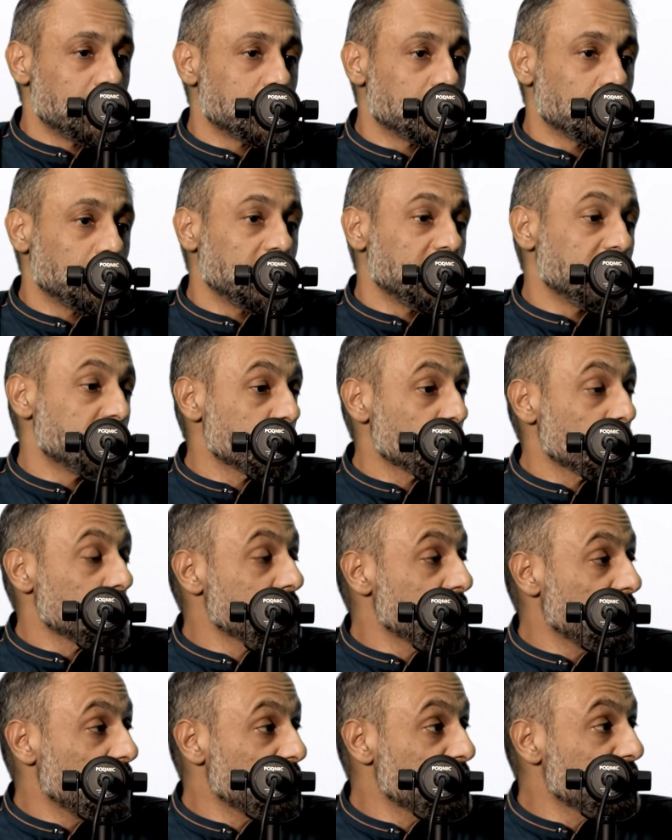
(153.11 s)
showed an
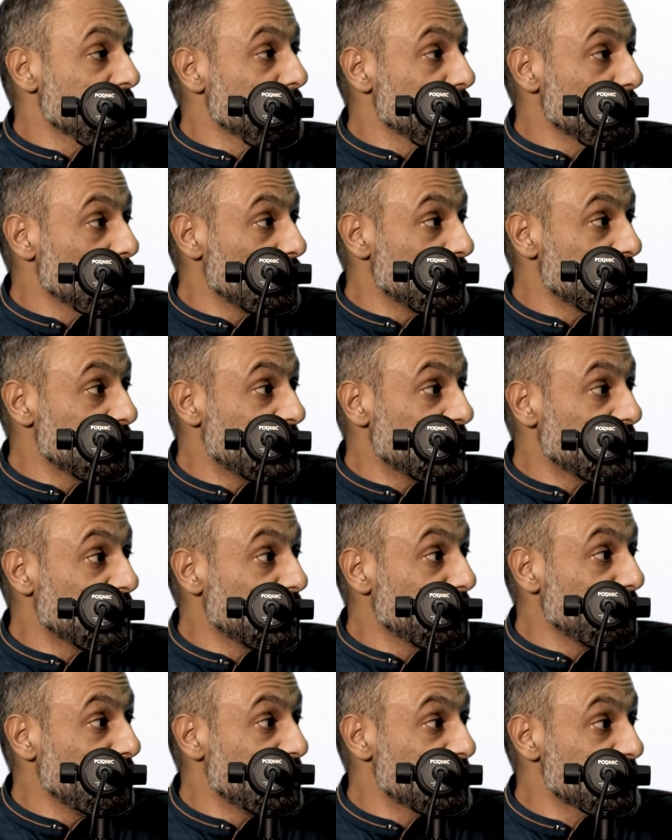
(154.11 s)
association between
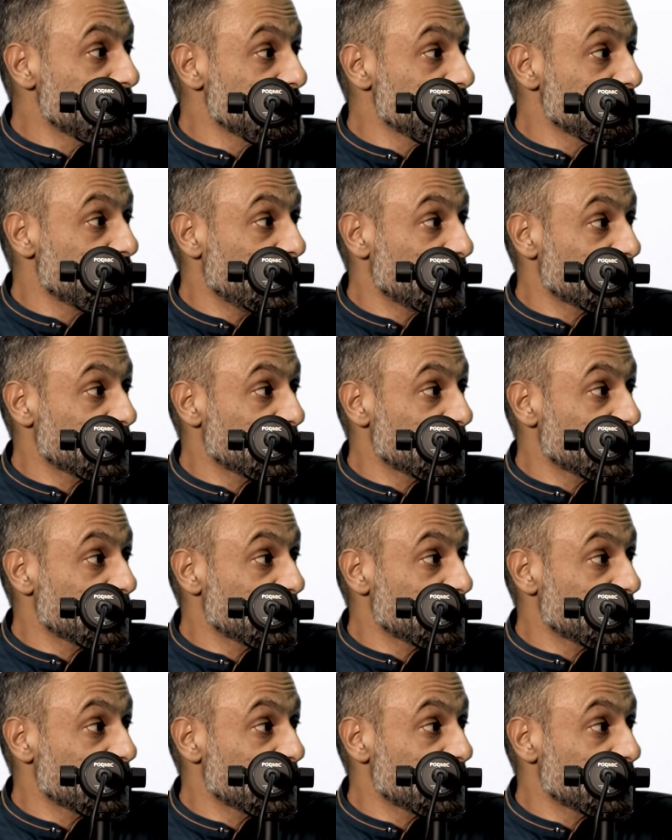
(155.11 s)
taking a measles